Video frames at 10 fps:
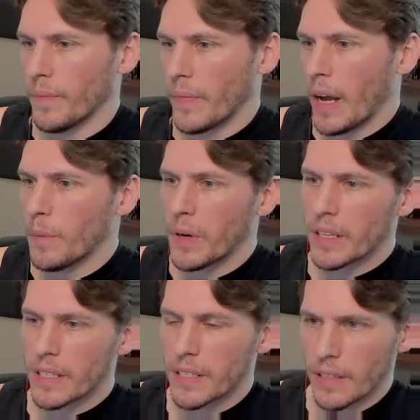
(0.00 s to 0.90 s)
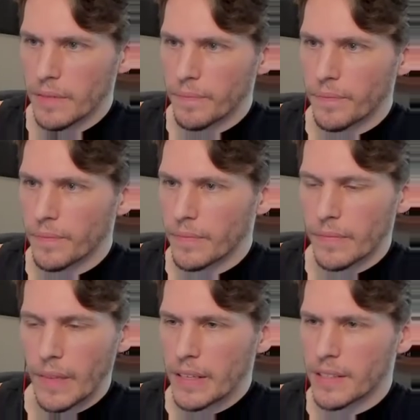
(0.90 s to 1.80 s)
I would put it at C.
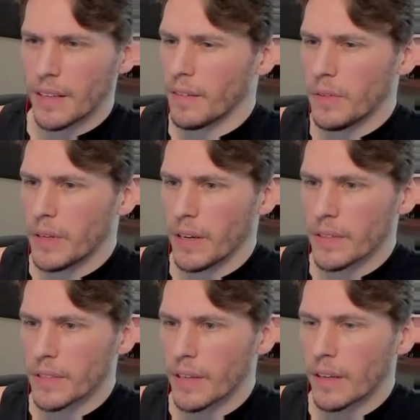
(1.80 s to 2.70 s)
I just... who cares?